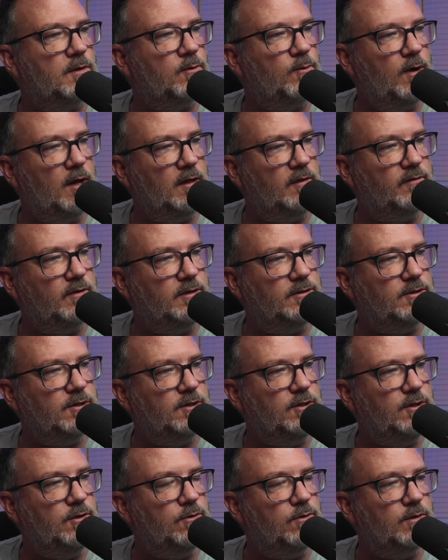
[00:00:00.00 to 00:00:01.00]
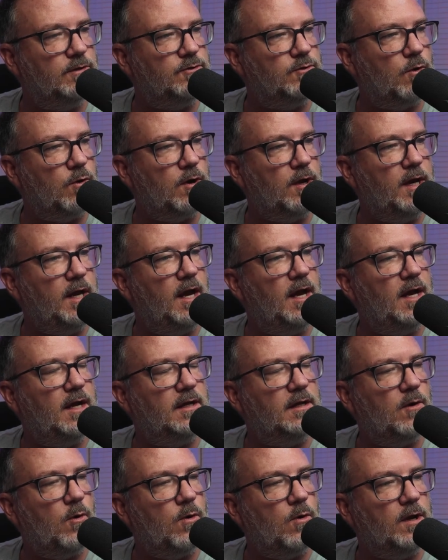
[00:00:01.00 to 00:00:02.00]
relevant to you. It's organ
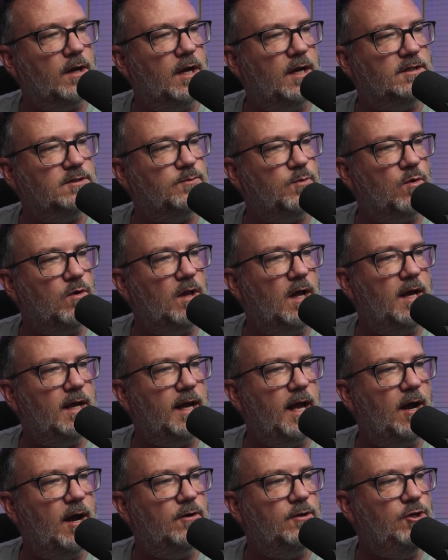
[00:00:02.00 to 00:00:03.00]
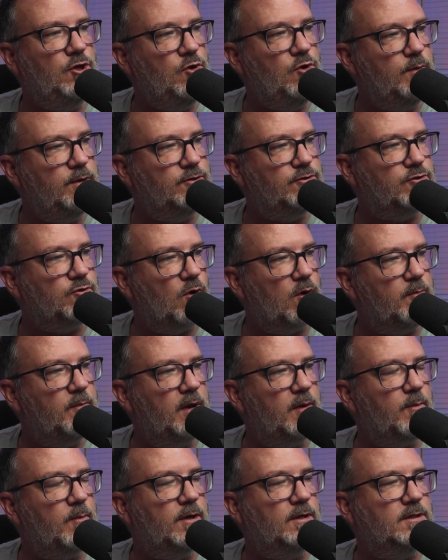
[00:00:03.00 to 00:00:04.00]
organized more like how humans store
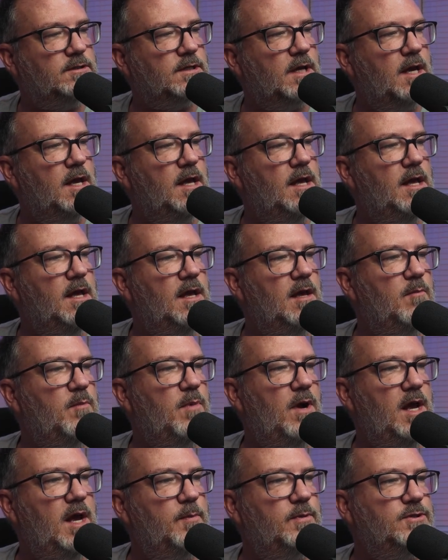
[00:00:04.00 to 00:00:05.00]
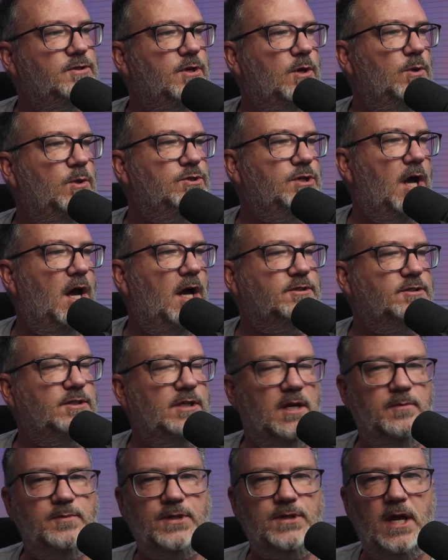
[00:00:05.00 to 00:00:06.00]
memories by episodes,
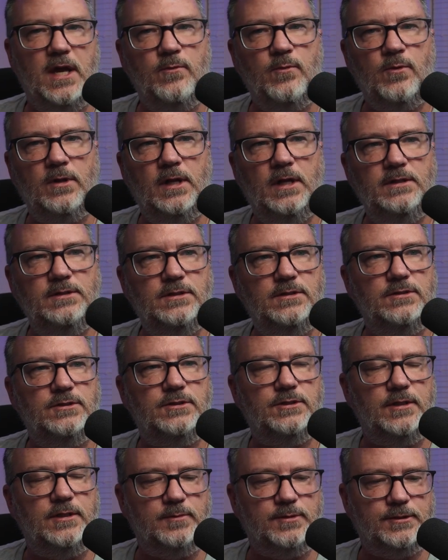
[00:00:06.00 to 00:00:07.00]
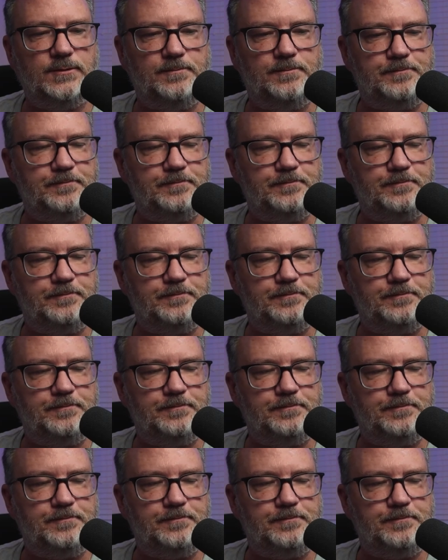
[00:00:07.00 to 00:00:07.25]
concepts, and relationships.